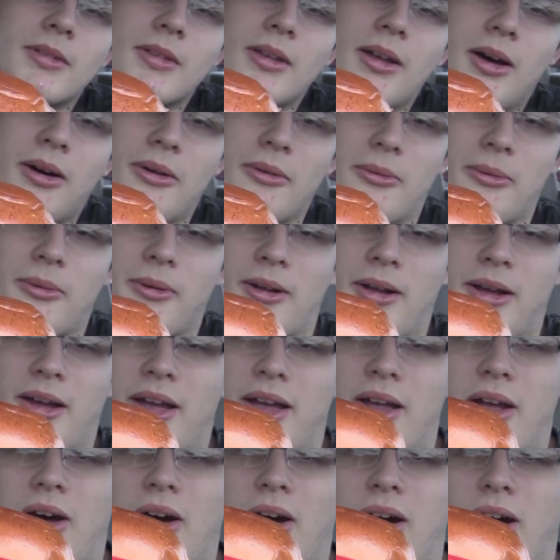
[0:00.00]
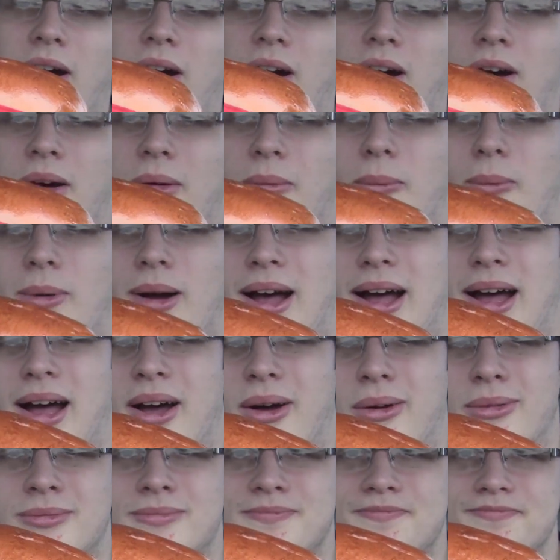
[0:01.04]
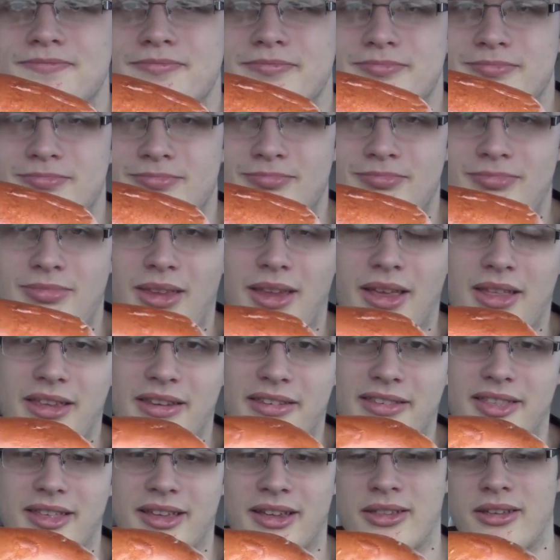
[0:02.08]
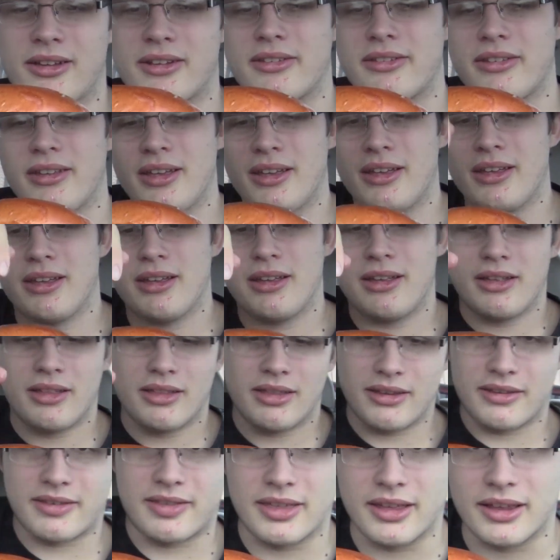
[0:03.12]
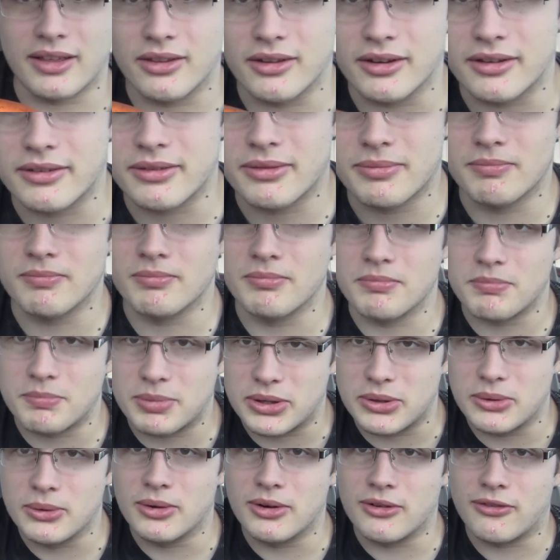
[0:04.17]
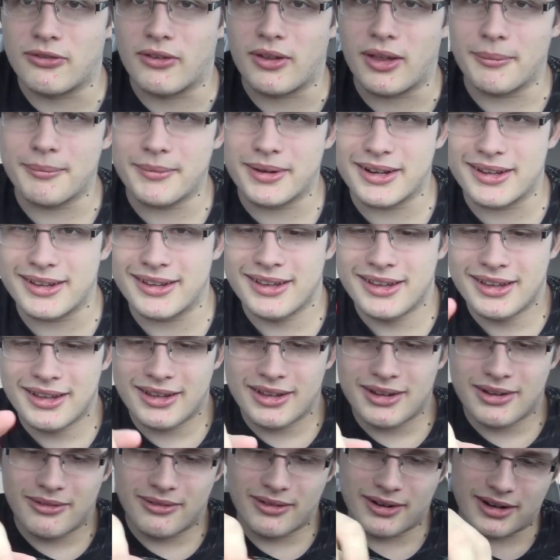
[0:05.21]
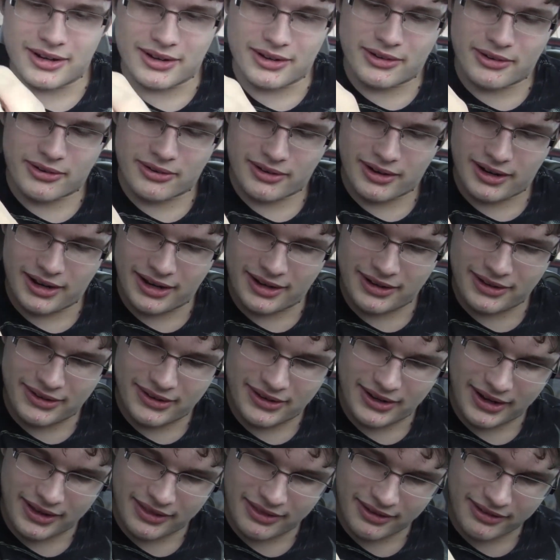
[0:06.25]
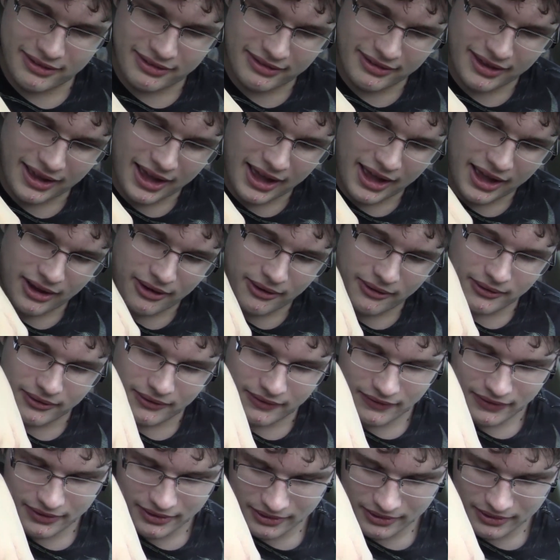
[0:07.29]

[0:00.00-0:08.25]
All right. Oh wow, this thing looks beautiful. We're gonna try and take this out.